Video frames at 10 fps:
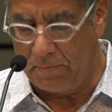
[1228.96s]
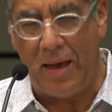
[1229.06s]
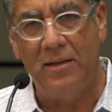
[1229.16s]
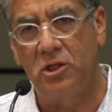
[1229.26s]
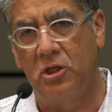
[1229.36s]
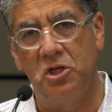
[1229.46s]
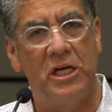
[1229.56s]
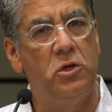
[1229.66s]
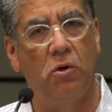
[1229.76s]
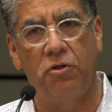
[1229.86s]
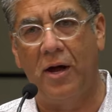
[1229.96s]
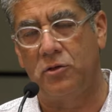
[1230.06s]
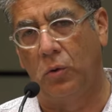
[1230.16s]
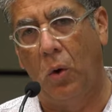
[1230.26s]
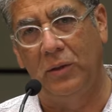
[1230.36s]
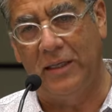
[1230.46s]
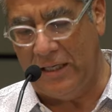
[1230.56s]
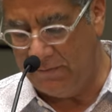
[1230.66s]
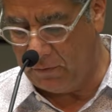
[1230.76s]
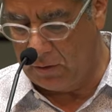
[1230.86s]
Men's continual thoughts were only
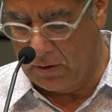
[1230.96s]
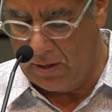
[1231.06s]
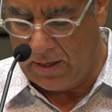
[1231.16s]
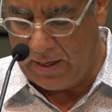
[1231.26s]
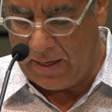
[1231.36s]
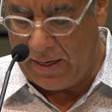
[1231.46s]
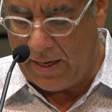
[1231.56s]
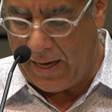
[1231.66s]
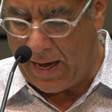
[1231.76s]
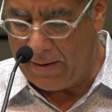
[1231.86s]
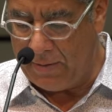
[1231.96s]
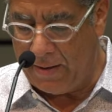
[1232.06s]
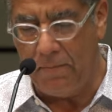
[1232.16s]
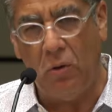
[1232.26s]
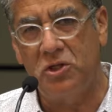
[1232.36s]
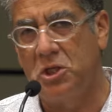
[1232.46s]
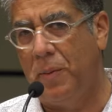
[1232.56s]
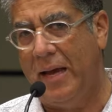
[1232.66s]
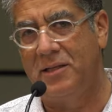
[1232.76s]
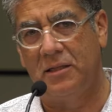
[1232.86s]
evil. And, and Moses
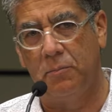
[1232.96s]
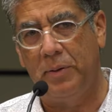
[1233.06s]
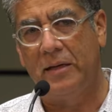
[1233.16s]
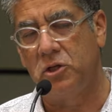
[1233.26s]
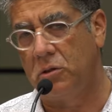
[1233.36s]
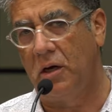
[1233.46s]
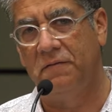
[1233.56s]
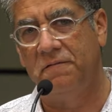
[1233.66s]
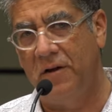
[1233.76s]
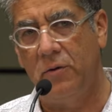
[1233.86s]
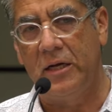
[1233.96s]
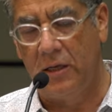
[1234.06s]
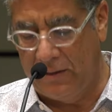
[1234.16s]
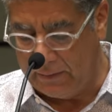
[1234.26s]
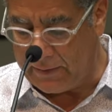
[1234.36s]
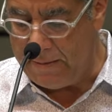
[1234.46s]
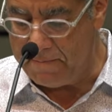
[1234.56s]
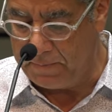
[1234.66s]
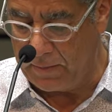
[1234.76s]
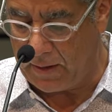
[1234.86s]
paints a picture of a very
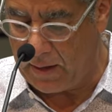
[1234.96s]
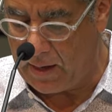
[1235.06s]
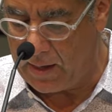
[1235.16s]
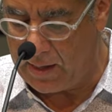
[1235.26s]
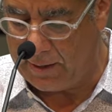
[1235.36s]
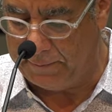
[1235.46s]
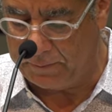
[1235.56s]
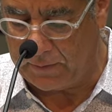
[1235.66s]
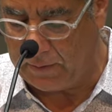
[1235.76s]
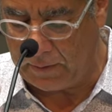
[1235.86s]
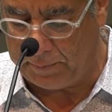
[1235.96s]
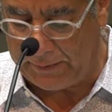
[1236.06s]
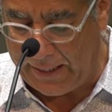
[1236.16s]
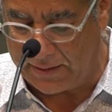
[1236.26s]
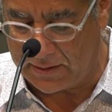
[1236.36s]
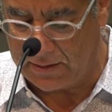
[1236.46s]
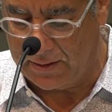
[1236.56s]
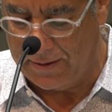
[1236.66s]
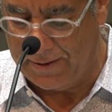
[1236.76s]
glim um, place.